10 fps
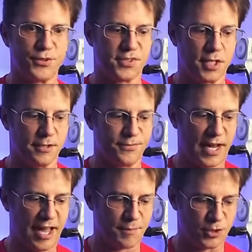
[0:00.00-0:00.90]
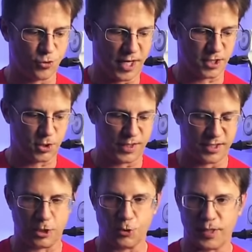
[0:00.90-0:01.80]
stuff. I haven't been trying to do
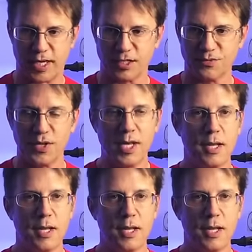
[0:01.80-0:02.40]
anything creative.